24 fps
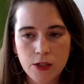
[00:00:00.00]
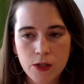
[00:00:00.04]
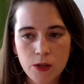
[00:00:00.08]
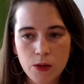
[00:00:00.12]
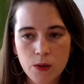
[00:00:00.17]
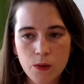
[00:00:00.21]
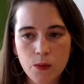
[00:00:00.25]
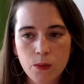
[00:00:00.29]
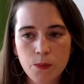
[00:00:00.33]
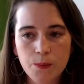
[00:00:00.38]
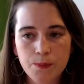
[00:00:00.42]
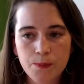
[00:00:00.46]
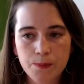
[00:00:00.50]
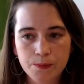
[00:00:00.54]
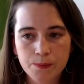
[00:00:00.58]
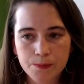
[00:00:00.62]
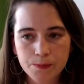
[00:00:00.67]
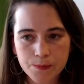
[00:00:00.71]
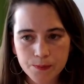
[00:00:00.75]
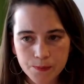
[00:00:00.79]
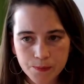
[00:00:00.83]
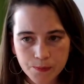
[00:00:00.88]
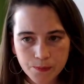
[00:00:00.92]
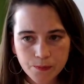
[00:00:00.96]
So
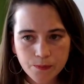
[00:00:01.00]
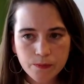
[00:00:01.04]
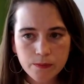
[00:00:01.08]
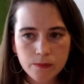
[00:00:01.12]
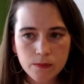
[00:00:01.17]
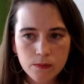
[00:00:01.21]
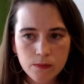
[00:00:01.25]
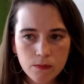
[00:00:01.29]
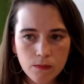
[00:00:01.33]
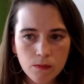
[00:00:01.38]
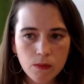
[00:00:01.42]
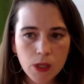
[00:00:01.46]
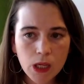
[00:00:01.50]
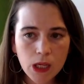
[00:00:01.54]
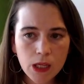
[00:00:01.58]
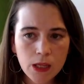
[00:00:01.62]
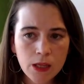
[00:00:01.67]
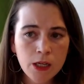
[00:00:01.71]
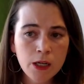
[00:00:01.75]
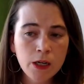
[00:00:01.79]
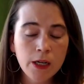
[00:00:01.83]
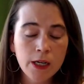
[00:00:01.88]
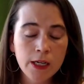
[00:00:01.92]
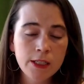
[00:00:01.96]

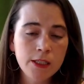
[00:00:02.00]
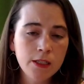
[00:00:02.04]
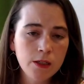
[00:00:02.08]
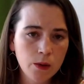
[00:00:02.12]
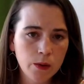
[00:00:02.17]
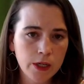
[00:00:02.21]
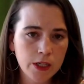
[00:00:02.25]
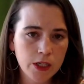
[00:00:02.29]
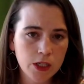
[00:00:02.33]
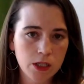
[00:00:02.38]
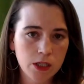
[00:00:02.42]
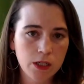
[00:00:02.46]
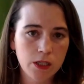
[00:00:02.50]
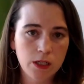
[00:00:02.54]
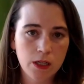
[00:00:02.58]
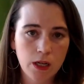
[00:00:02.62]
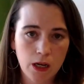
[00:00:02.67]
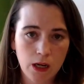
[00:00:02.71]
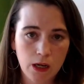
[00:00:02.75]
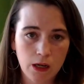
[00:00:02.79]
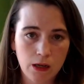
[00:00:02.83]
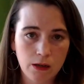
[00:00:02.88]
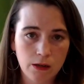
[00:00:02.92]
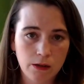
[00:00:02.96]
there is a question
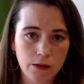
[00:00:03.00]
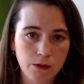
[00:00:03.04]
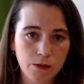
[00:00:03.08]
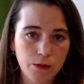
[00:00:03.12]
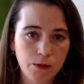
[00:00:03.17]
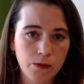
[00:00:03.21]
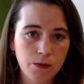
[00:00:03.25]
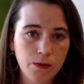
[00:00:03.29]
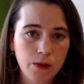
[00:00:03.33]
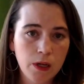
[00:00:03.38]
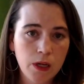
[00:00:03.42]
of,